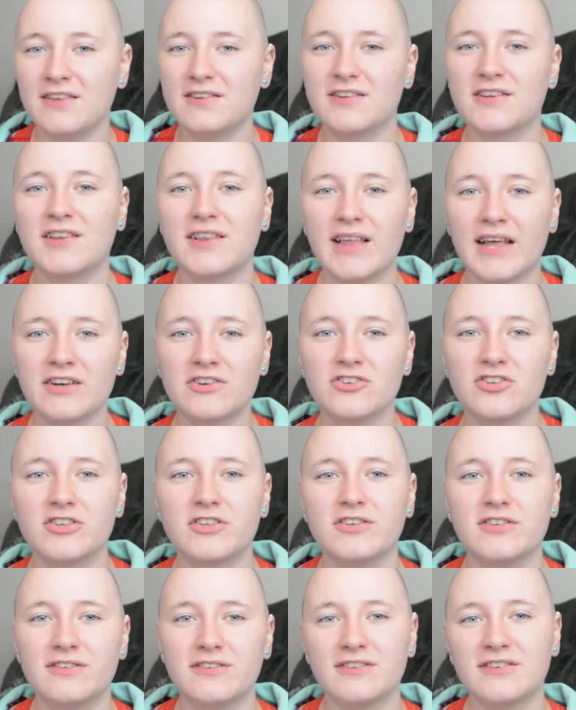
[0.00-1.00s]
this
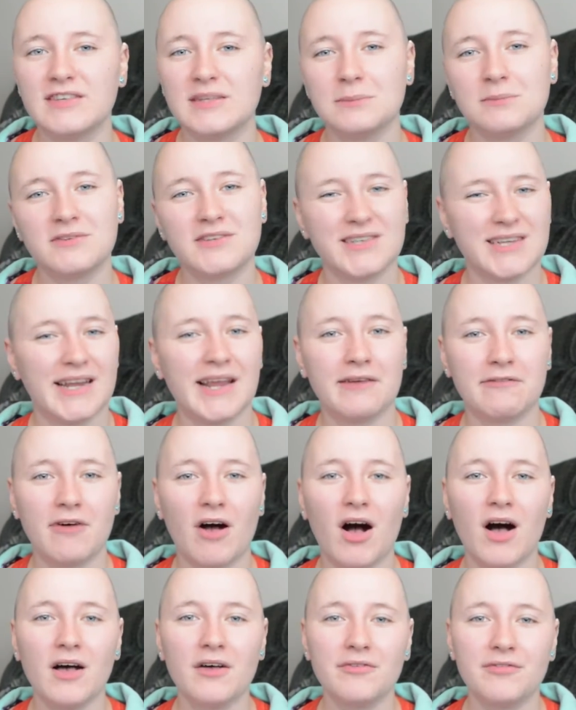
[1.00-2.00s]
collection seems to
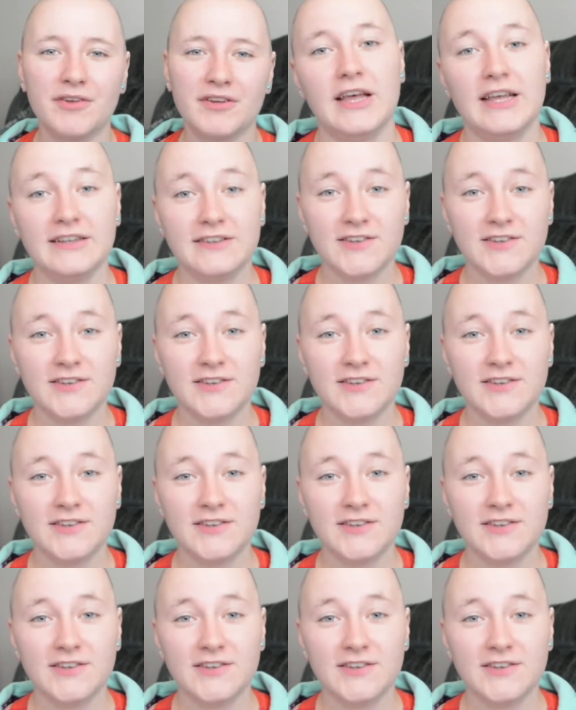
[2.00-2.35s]
give off.